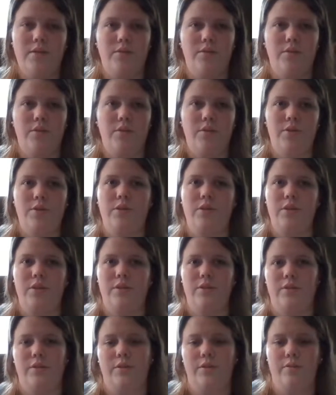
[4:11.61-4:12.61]
So usually
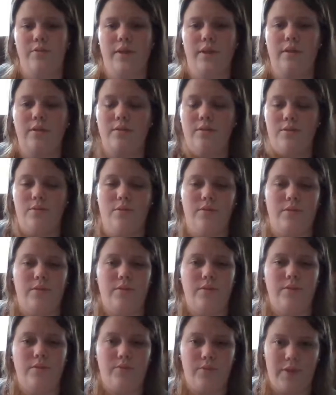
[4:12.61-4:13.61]
during the week, those
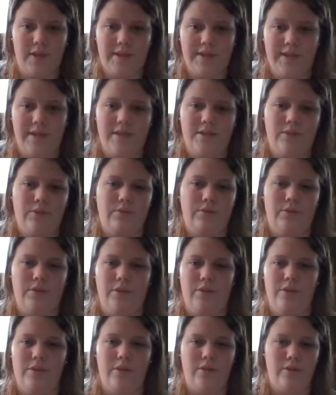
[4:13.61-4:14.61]
weekdays, those
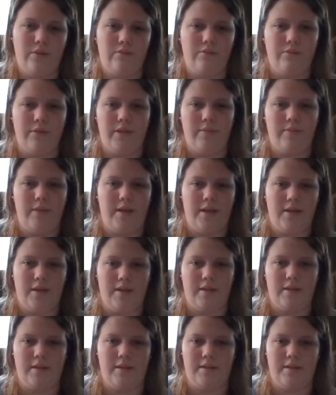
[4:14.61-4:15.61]
are the three main
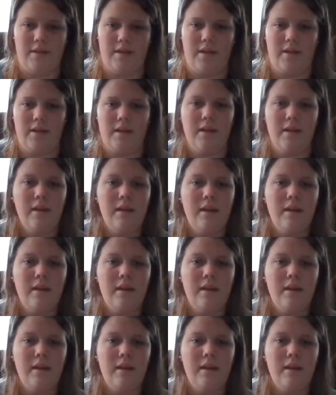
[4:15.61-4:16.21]
things that I